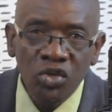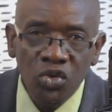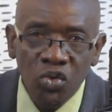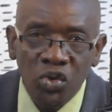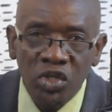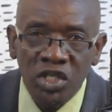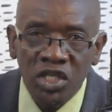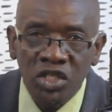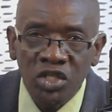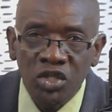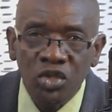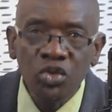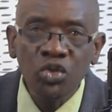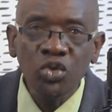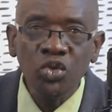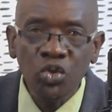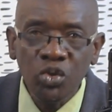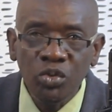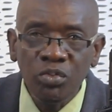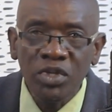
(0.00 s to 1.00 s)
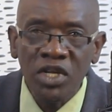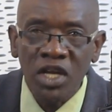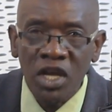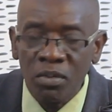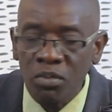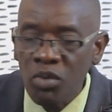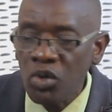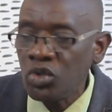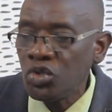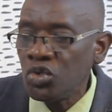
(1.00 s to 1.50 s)
unit, you should be
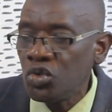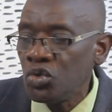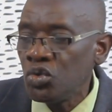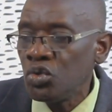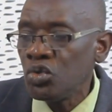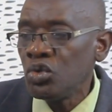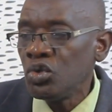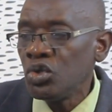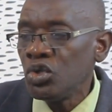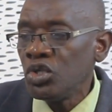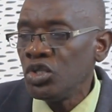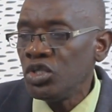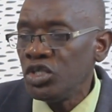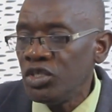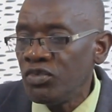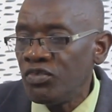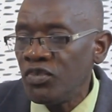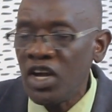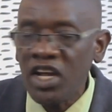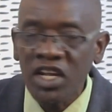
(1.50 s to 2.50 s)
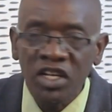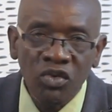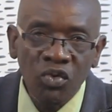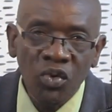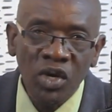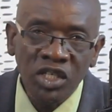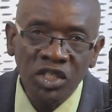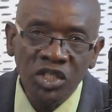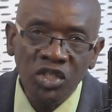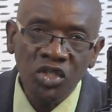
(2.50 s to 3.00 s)
able to define
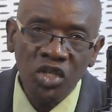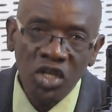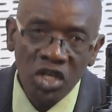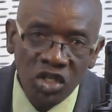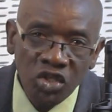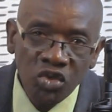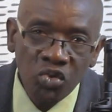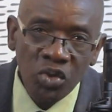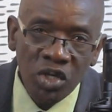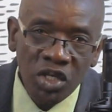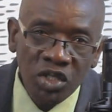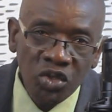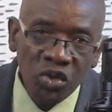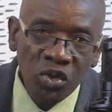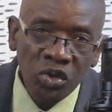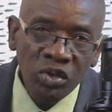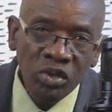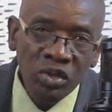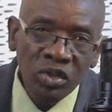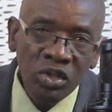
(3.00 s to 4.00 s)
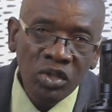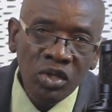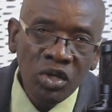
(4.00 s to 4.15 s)
what is education,